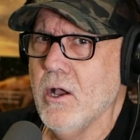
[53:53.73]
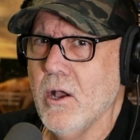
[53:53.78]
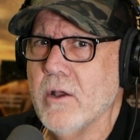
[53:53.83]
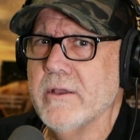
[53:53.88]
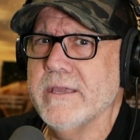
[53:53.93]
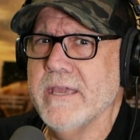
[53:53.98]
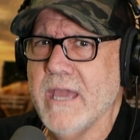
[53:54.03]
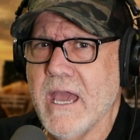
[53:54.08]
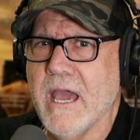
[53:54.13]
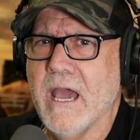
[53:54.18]
Oh,
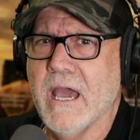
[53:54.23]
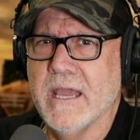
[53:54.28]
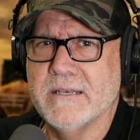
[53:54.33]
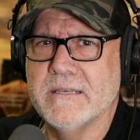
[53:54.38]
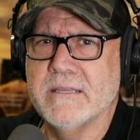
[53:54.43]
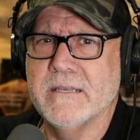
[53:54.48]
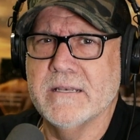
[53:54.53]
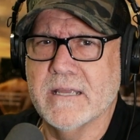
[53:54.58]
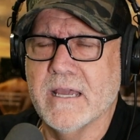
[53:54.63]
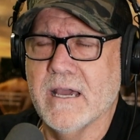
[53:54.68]
yeah, I
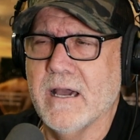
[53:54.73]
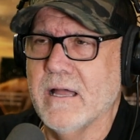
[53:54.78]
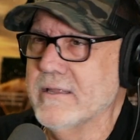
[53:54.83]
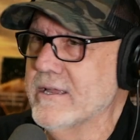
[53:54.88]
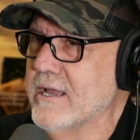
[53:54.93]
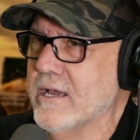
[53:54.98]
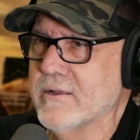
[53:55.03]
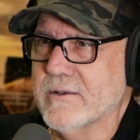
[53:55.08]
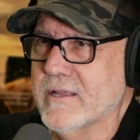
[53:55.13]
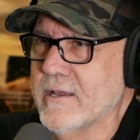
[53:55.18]
did in
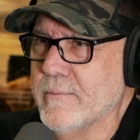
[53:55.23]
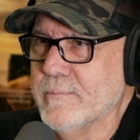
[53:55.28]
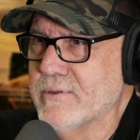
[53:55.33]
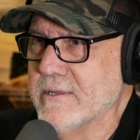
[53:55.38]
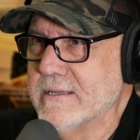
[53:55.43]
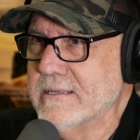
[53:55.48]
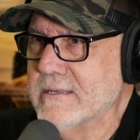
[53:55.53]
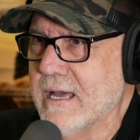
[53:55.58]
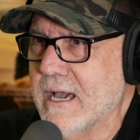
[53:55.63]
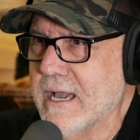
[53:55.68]
college. A
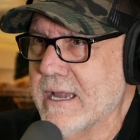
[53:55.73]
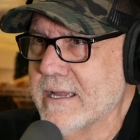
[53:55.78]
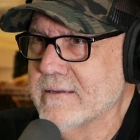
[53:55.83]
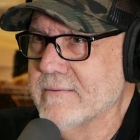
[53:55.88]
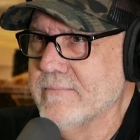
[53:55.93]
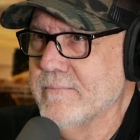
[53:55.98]
complete lie.